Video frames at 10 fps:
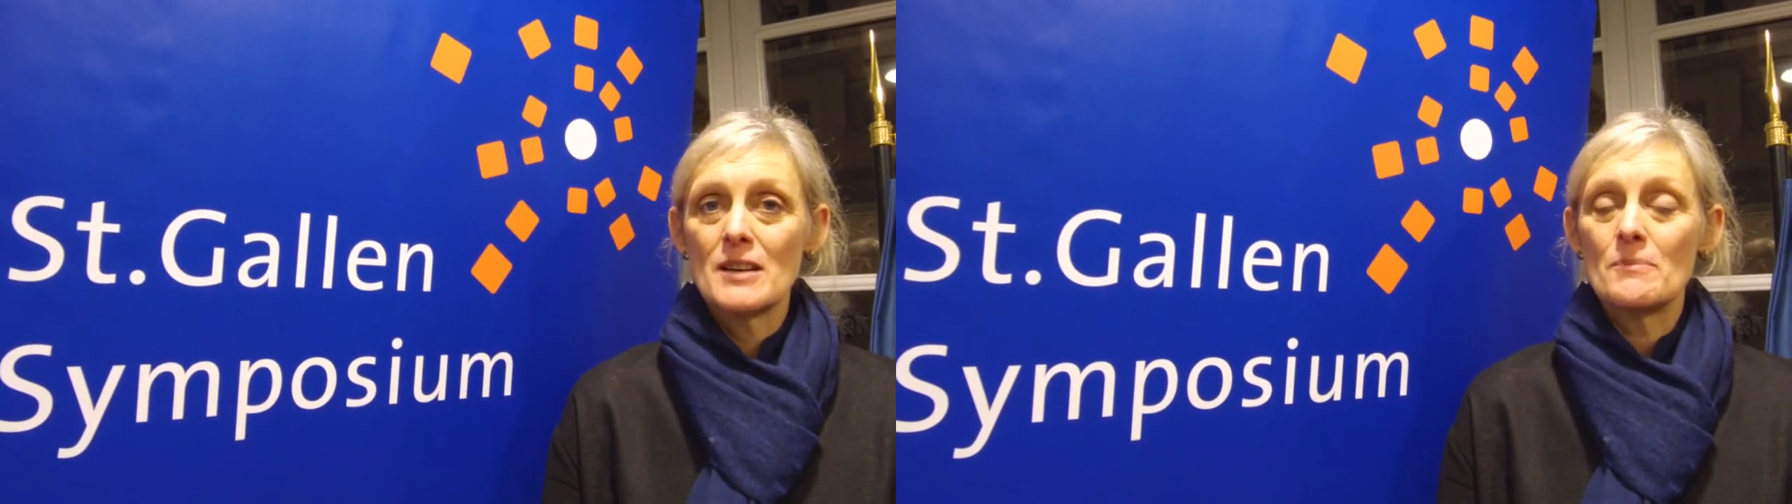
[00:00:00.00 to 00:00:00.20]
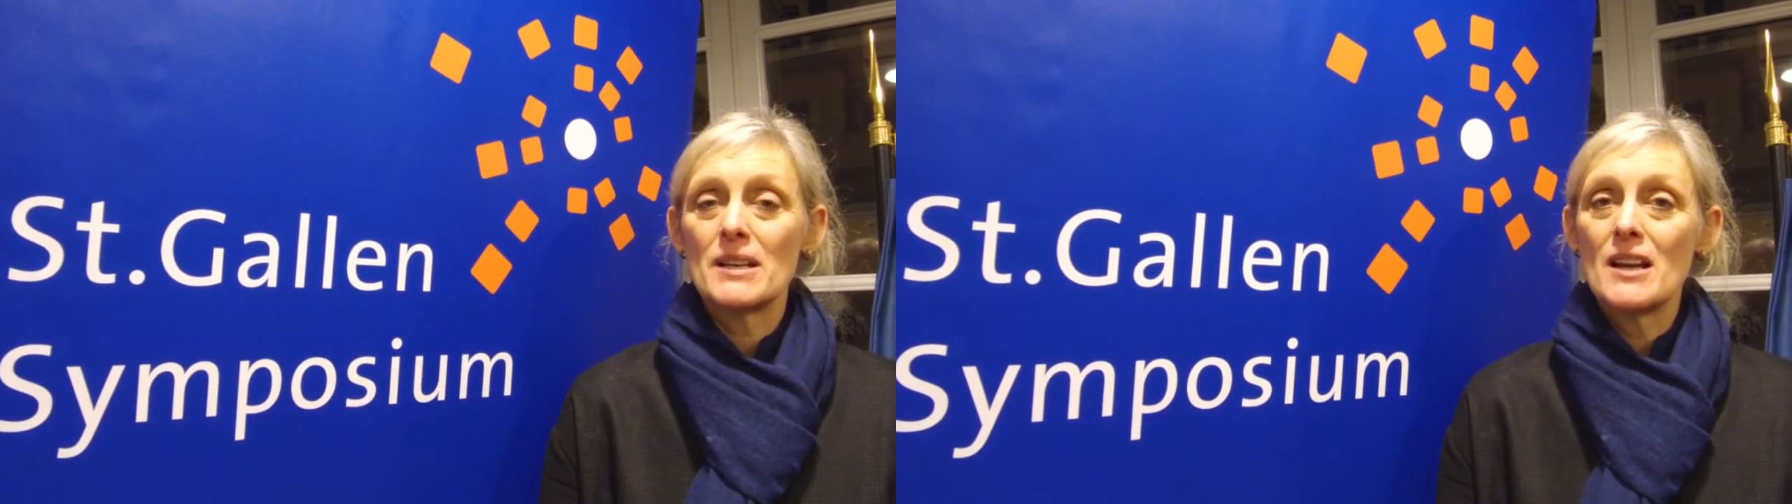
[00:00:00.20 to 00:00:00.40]

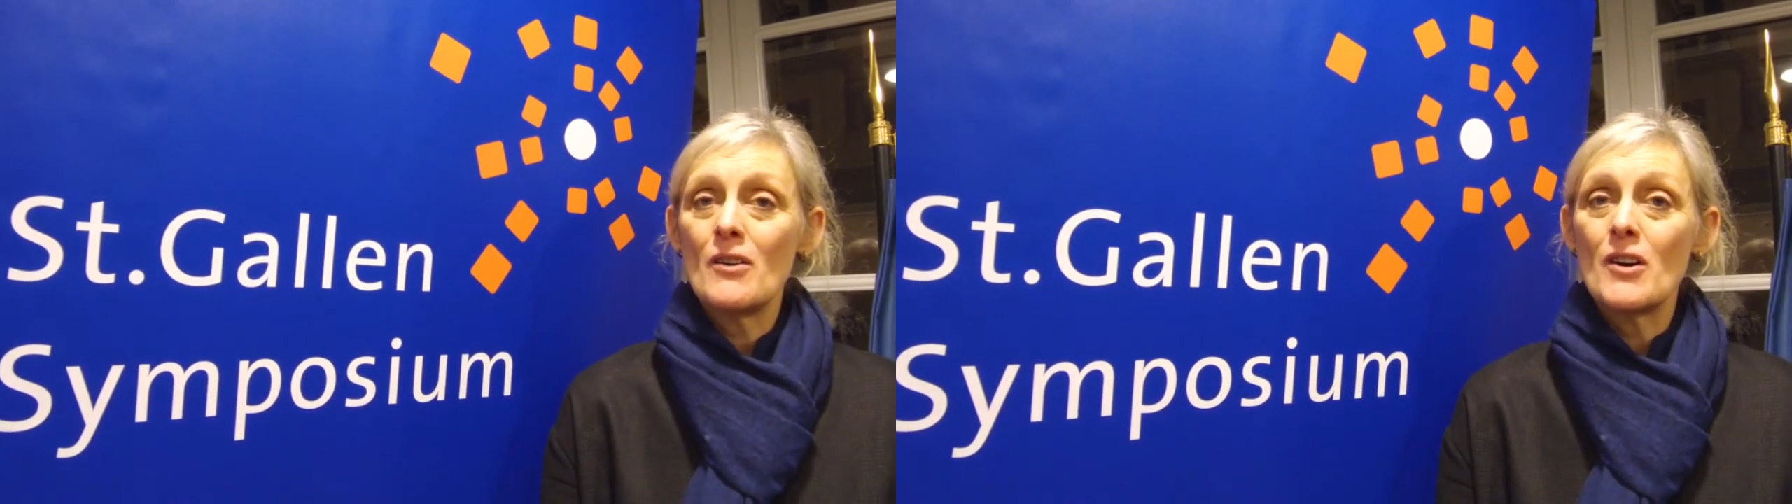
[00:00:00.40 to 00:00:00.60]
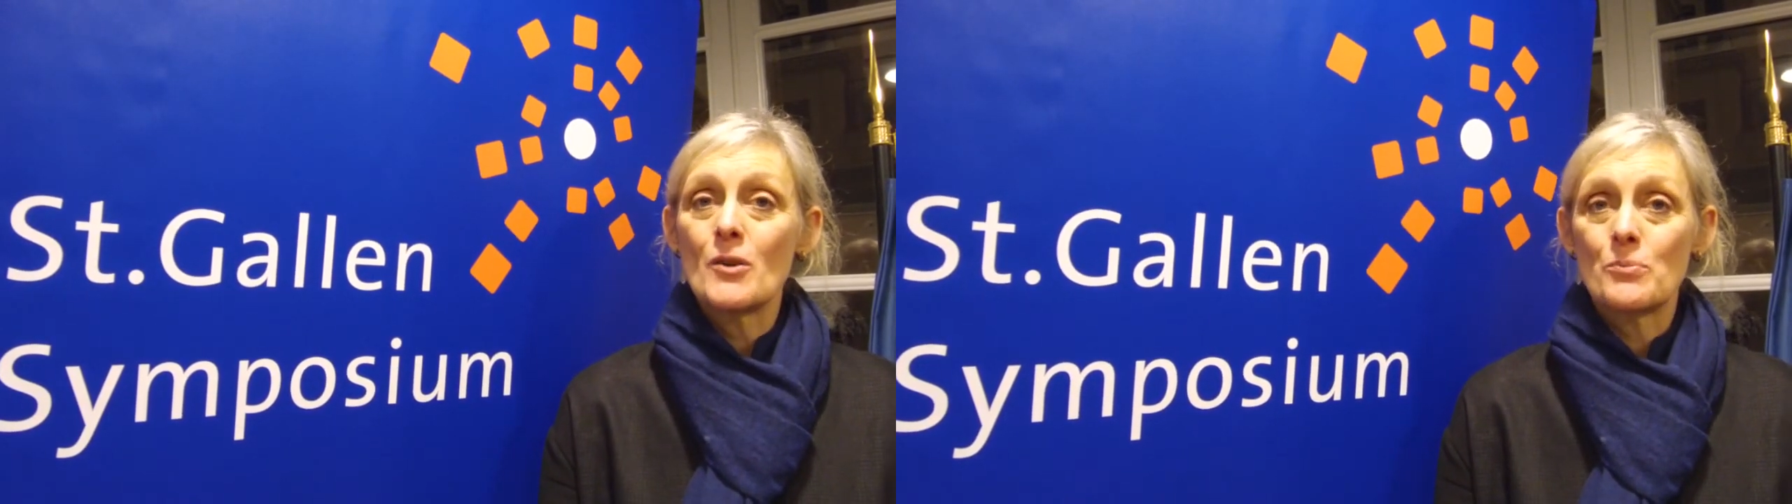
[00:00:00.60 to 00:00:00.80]
But now
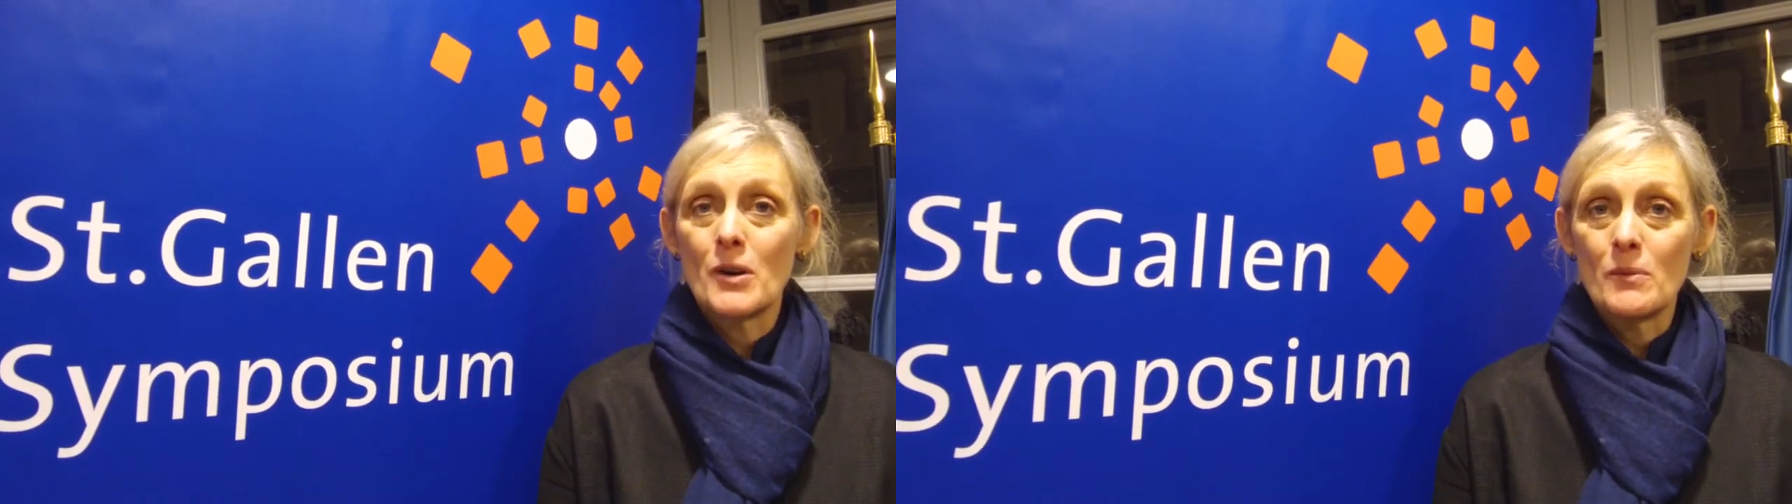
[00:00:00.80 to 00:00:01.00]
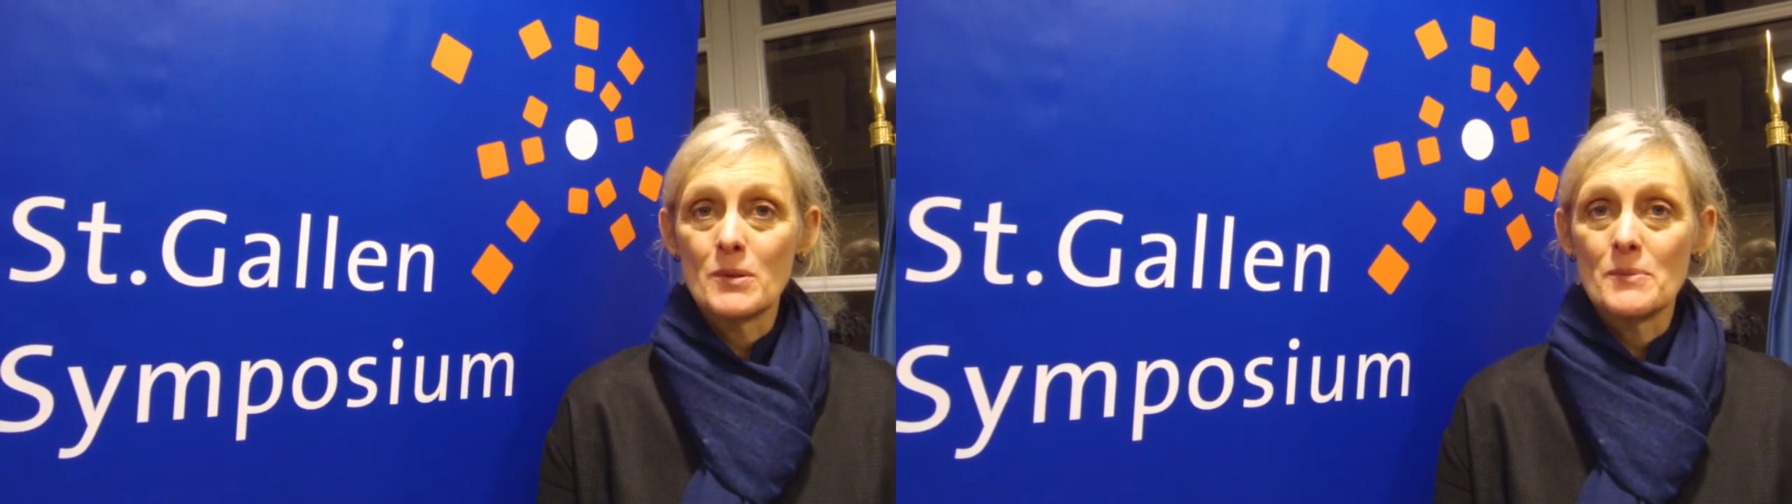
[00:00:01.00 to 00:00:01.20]
our
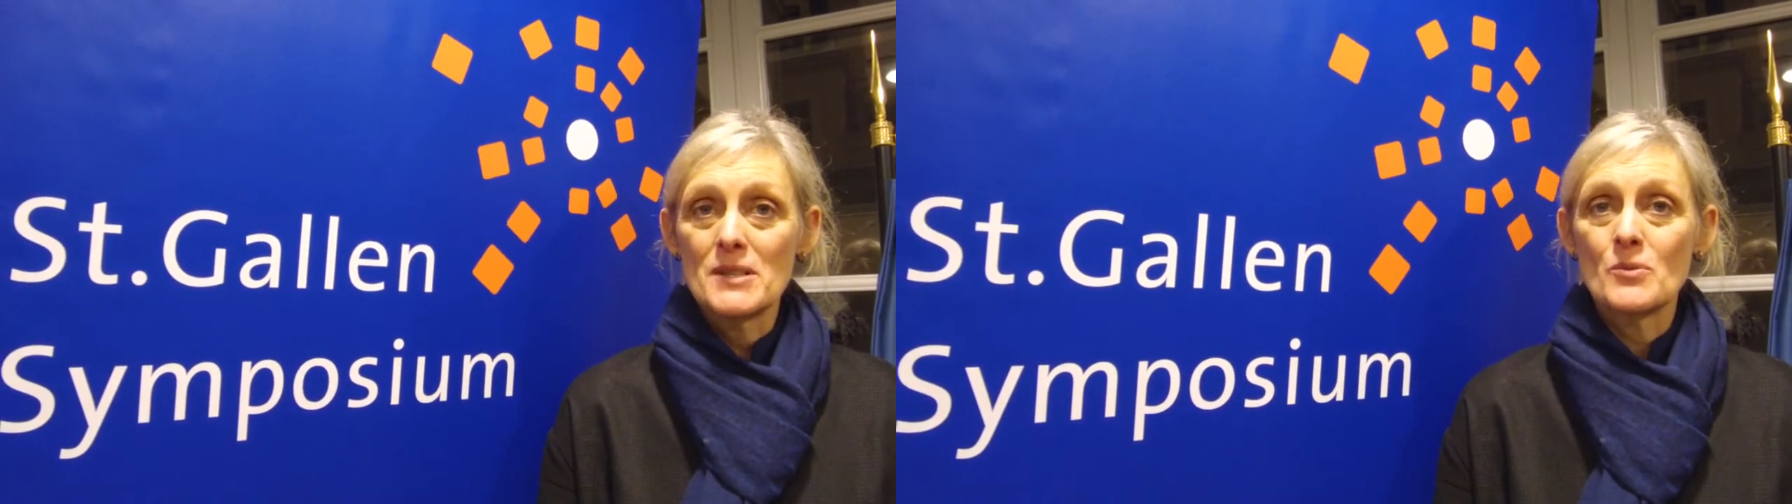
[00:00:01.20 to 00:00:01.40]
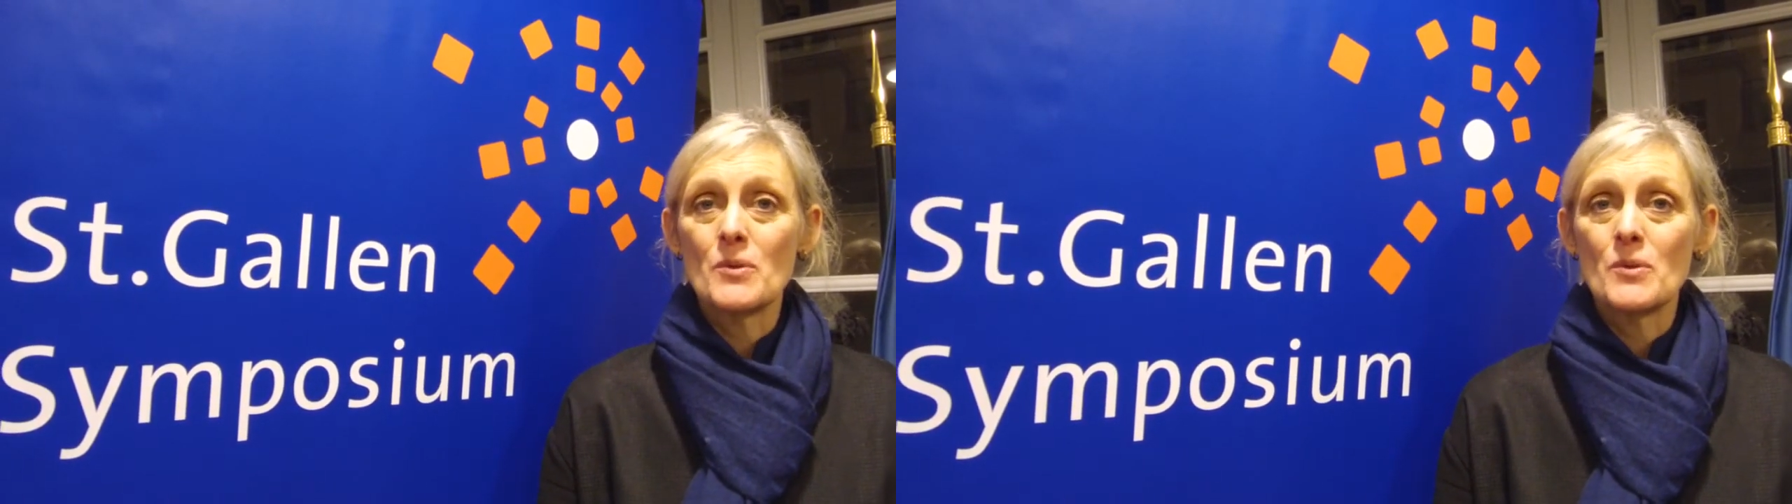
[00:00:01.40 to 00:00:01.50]
problem is